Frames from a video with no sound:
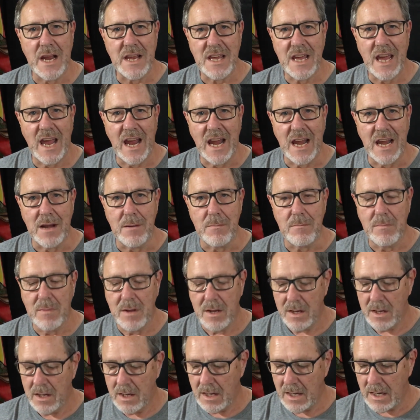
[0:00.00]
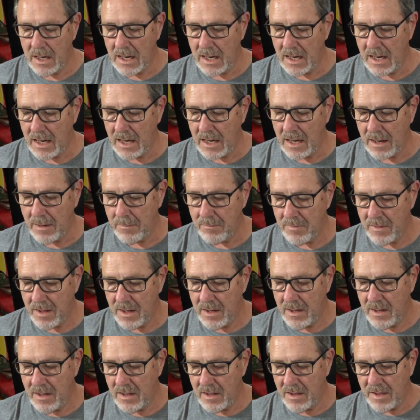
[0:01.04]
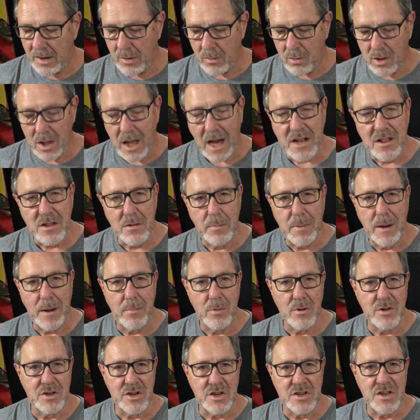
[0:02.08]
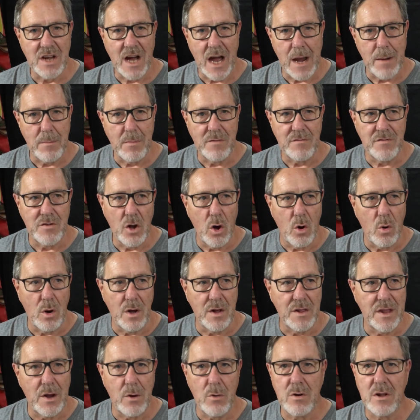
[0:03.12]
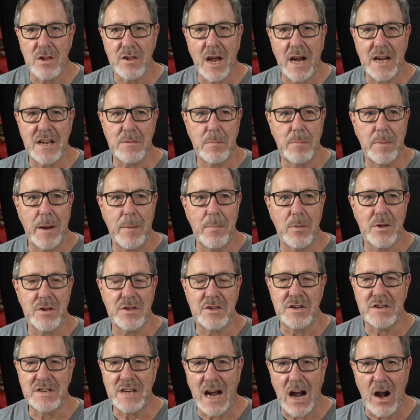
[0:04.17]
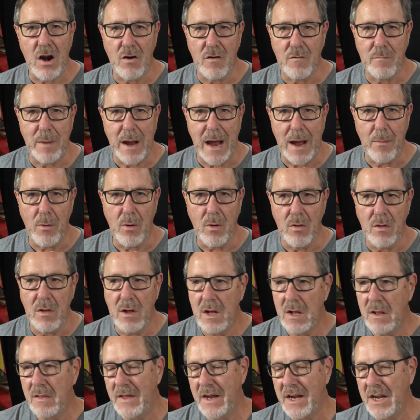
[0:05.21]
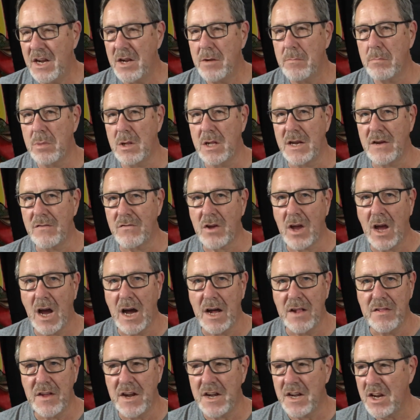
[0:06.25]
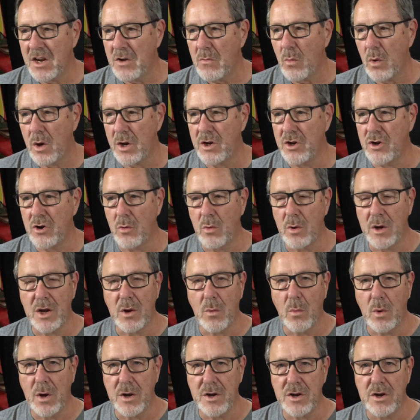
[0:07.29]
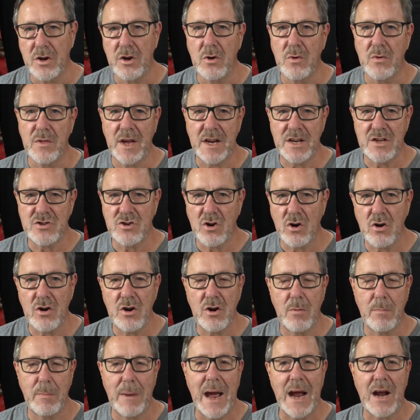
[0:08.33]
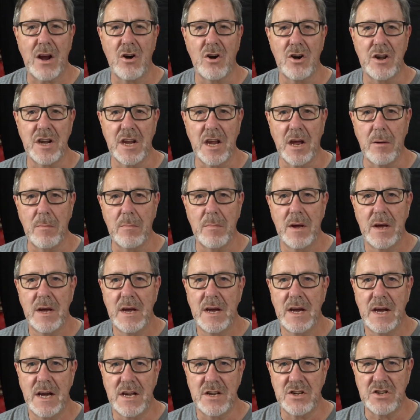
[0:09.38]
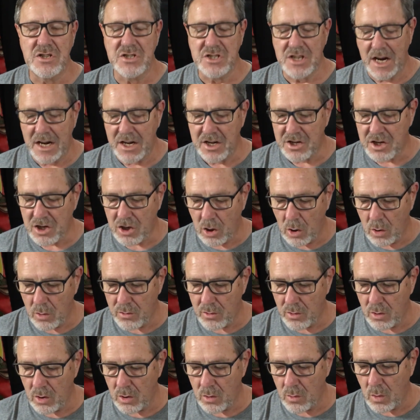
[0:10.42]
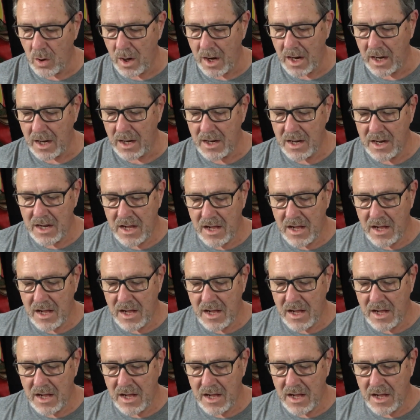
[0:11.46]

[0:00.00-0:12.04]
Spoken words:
Cain. They were like the people in the time of Noah, and they were like the people at the Tower of Babel. They didn't believe God. They didn't want to do what he wanted to do. They turned their back on him and decided to go their own way.